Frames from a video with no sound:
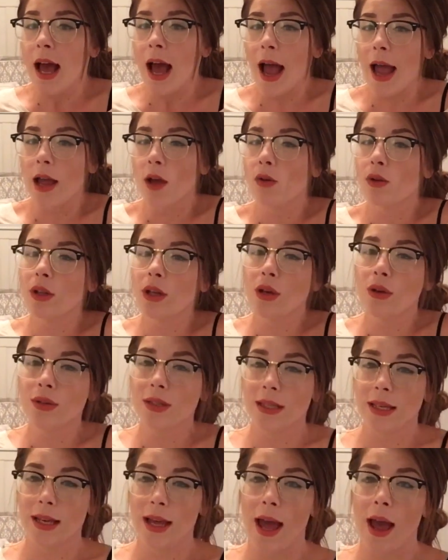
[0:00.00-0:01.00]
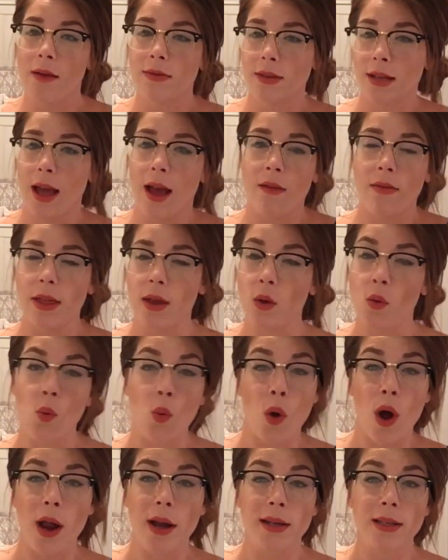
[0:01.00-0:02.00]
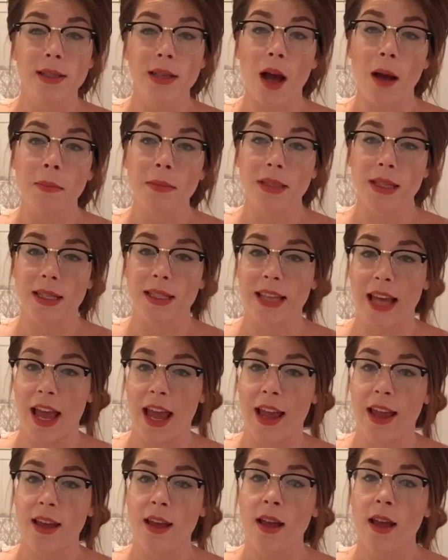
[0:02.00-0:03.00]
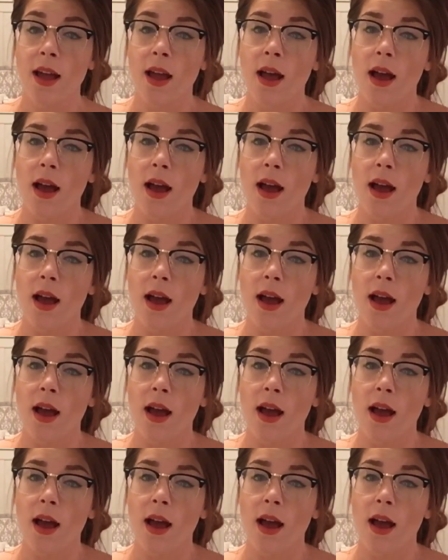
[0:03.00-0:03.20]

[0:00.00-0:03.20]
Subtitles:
I only used to have like 1 Tums a day,